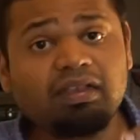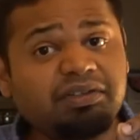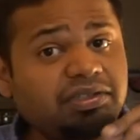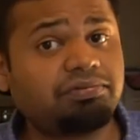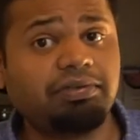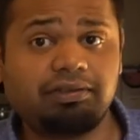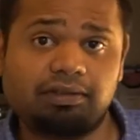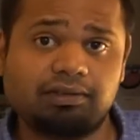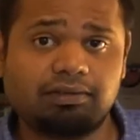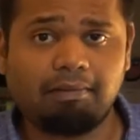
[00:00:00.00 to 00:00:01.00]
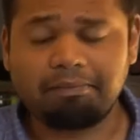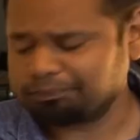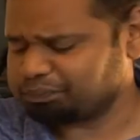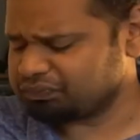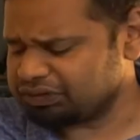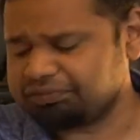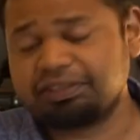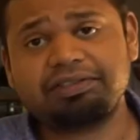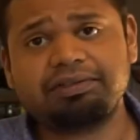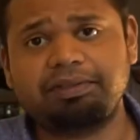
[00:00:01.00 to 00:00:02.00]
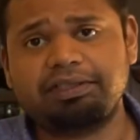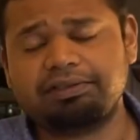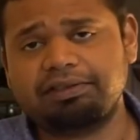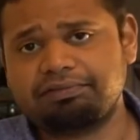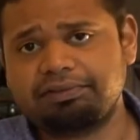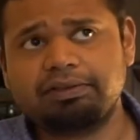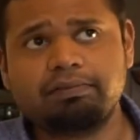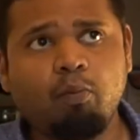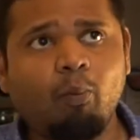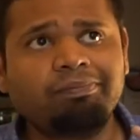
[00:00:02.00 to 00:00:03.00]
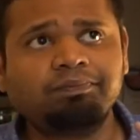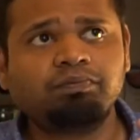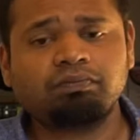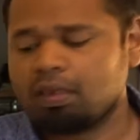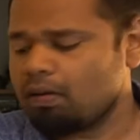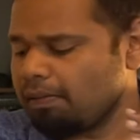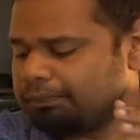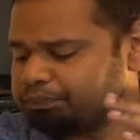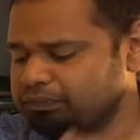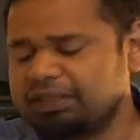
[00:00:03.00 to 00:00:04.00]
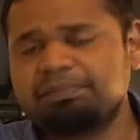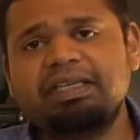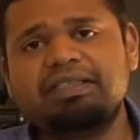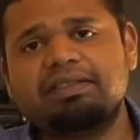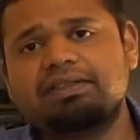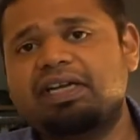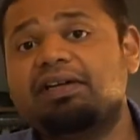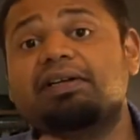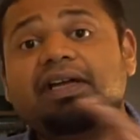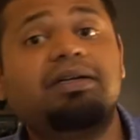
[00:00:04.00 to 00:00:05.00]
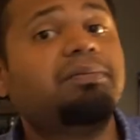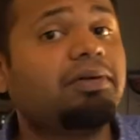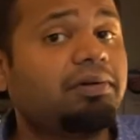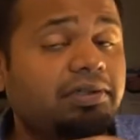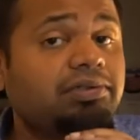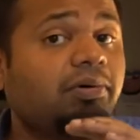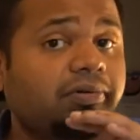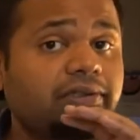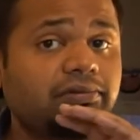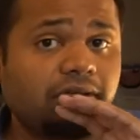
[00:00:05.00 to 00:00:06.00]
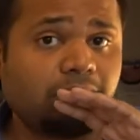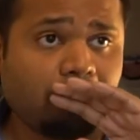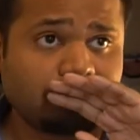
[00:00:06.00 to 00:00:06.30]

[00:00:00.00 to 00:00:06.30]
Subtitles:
the sweetness. Sweetness makes a difference. It makes the salad edible on its own as well,